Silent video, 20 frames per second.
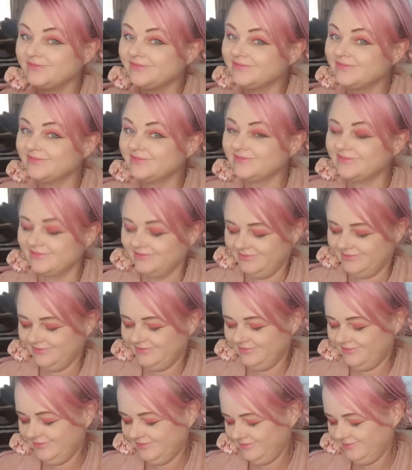
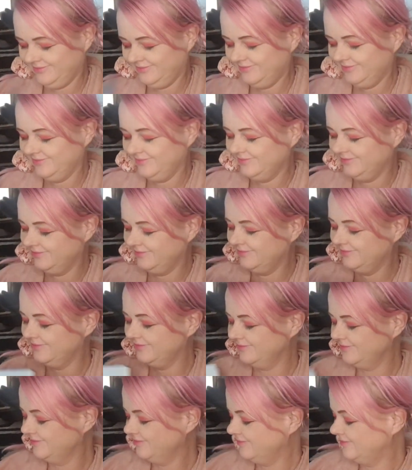
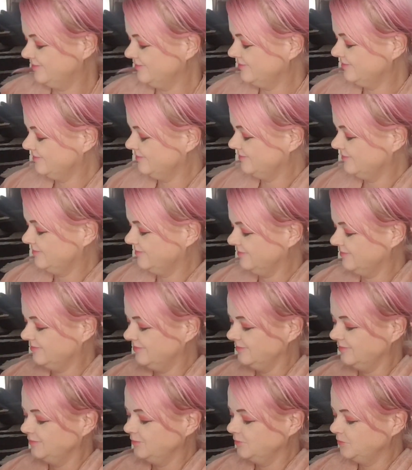
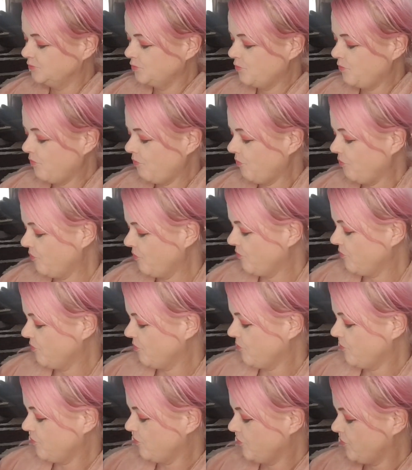
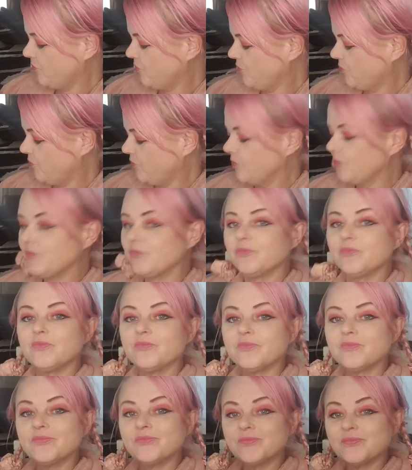
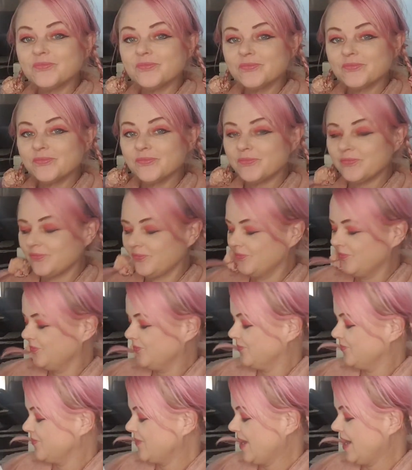
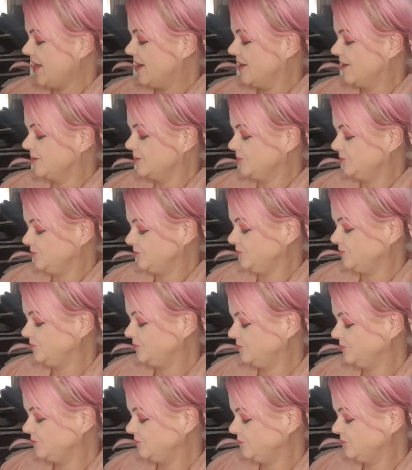
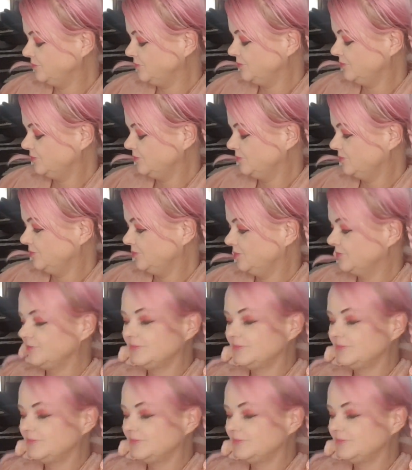(silence)